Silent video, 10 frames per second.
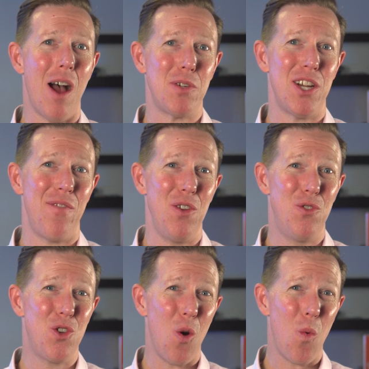option if
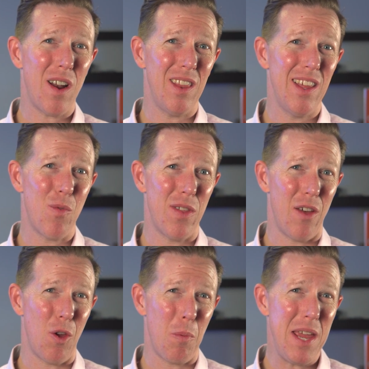you don't want to live with
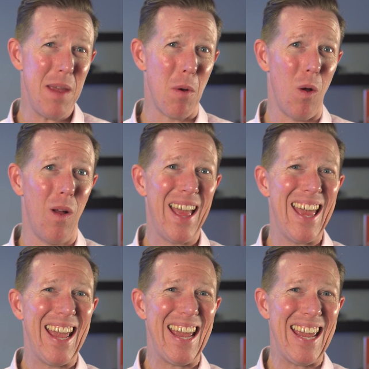other people,
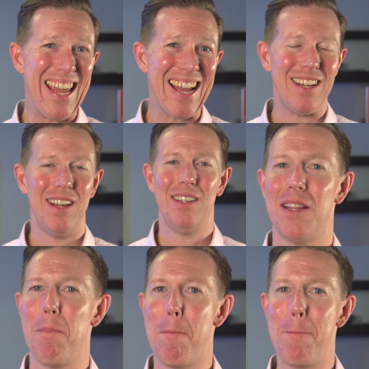and
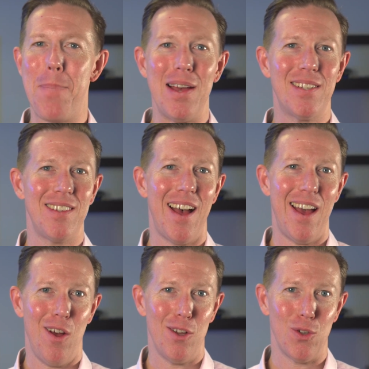it's the best
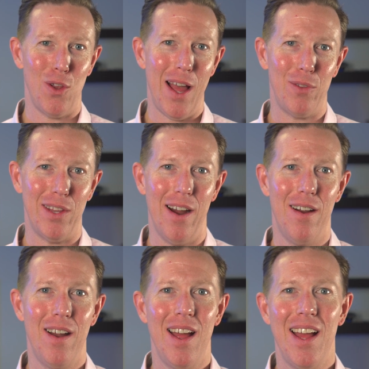side hustle out there.
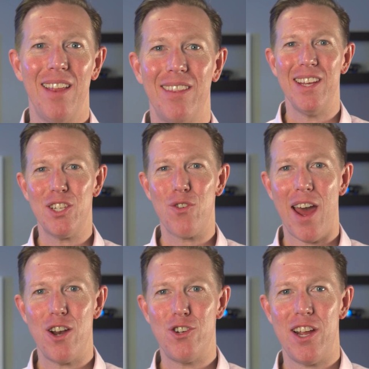This
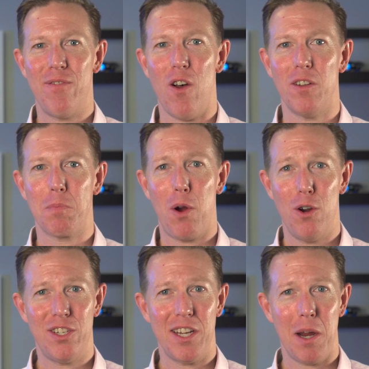strategy involves
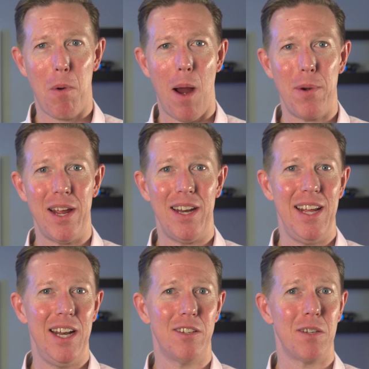purchasing a property
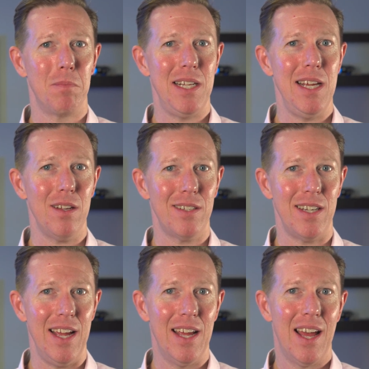in need of some
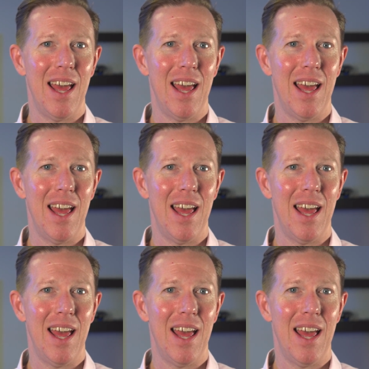TLC,